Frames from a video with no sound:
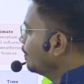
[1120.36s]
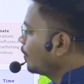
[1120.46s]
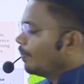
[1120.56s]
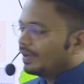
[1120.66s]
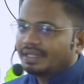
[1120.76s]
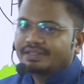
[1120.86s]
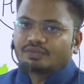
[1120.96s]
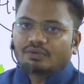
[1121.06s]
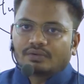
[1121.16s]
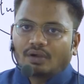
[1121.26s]

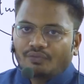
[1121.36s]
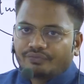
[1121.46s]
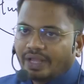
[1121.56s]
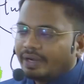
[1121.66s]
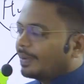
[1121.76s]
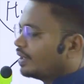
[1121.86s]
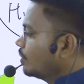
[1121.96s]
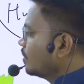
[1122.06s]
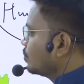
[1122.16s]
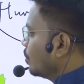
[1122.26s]
properties of that
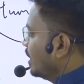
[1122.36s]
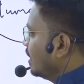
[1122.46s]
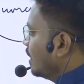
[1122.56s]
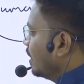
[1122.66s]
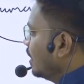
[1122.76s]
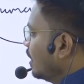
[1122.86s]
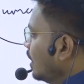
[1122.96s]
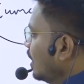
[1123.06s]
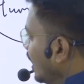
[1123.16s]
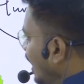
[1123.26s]
particular soil
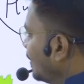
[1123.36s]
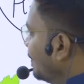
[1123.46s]
and